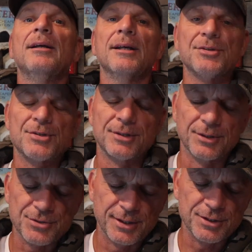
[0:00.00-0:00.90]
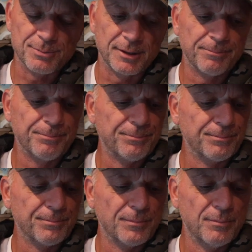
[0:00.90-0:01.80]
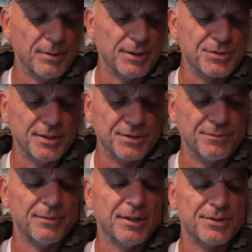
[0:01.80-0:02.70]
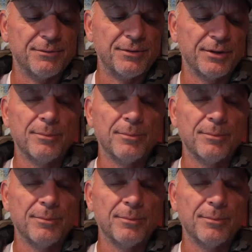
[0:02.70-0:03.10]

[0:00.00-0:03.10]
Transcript: Yes, it still excites me. But it's a very